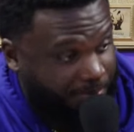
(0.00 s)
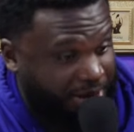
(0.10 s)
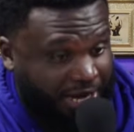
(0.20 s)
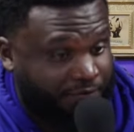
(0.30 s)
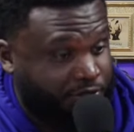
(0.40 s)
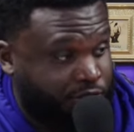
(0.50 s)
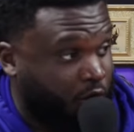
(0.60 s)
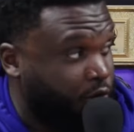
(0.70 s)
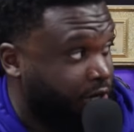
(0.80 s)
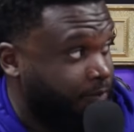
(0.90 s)
not even
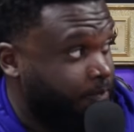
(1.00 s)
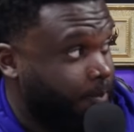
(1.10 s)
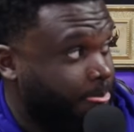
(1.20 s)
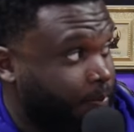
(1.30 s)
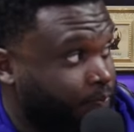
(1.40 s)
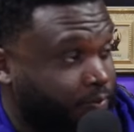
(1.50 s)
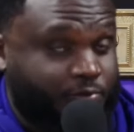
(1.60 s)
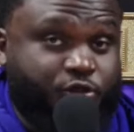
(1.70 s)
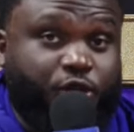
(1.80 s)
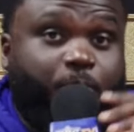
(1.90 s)
joking.
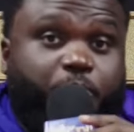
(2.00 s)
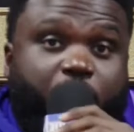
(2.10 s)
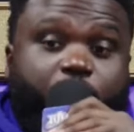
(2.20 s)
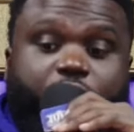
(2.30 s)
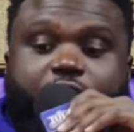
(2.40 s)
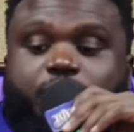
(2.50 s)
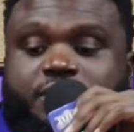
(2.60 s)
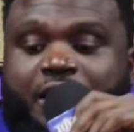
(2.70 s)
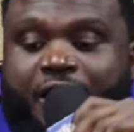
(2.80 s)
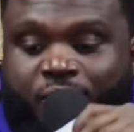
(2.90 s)
To the point where he was
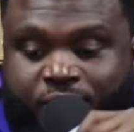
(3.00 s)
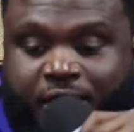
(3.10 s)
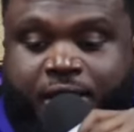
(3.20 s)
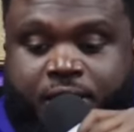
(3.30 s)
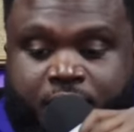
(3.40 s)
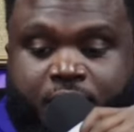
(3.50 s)
like, okay,